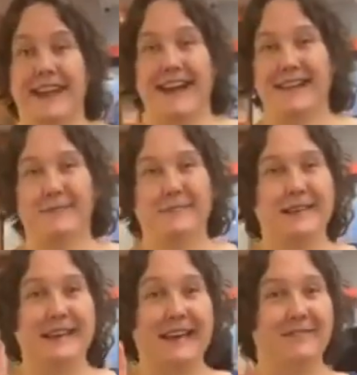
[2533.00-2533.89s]
ask
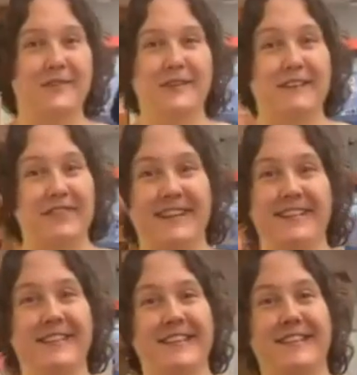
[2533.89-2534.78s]
me if it
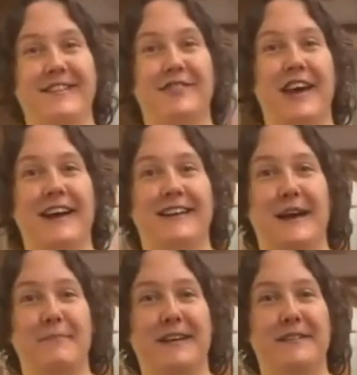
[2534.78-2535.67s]
isn't the chat.
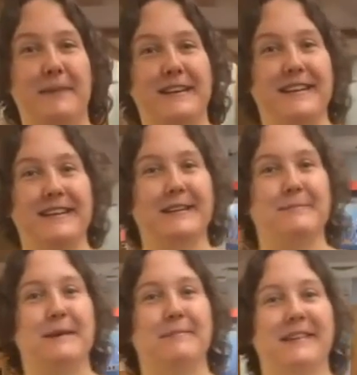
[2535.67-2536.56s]
I'm expecting it to
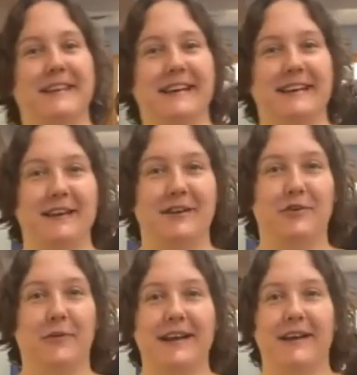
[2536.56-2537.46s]
be by the end.
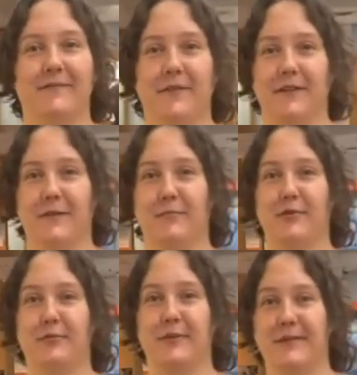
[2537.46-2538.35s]
Do I have fossil
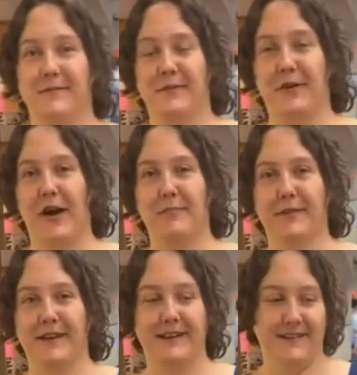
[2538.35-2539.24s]
poop?
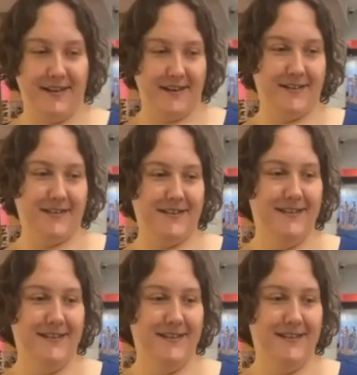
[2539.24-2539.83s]
Coprolite, yes.